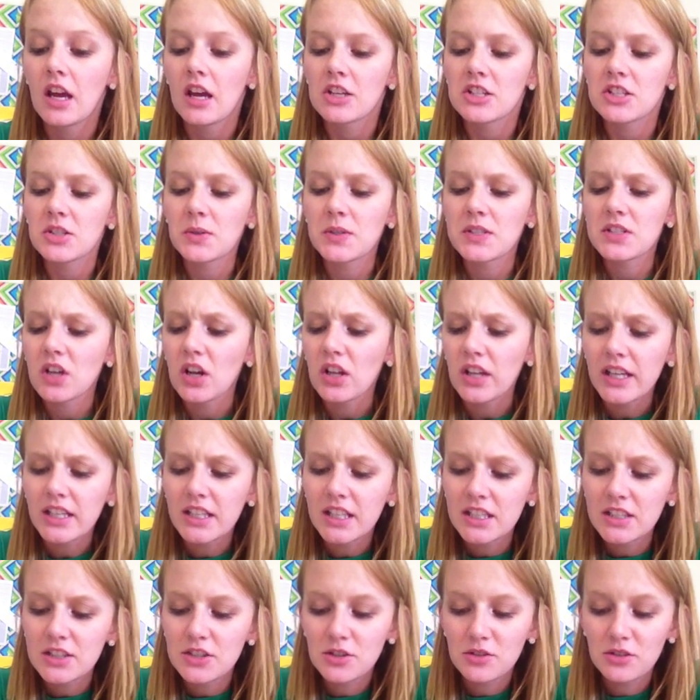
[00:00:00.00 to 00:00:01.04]
so it's all I
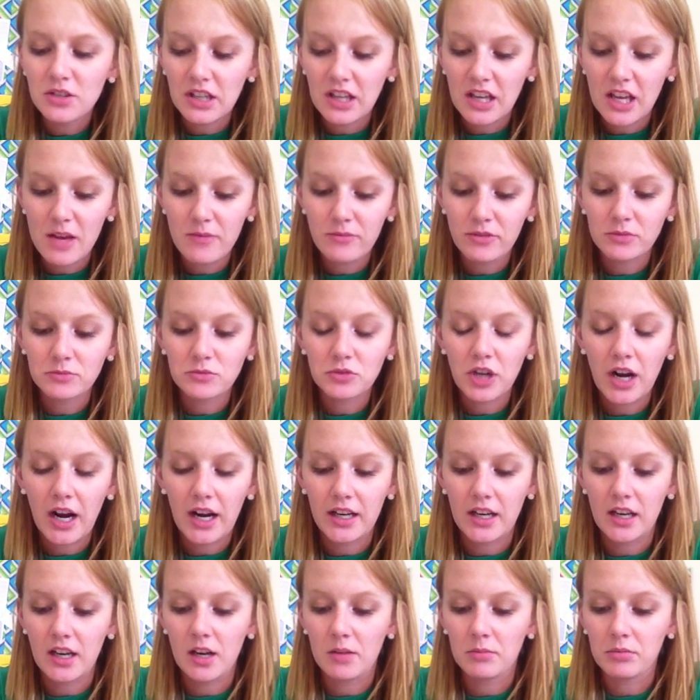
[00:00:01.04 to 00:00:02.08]
can do to keep from
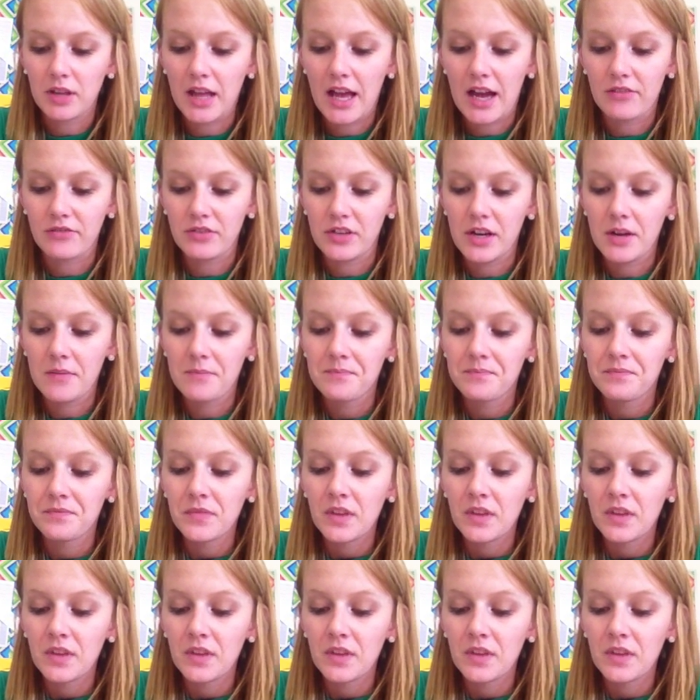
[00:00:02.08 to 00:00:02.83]
cracking up laughing.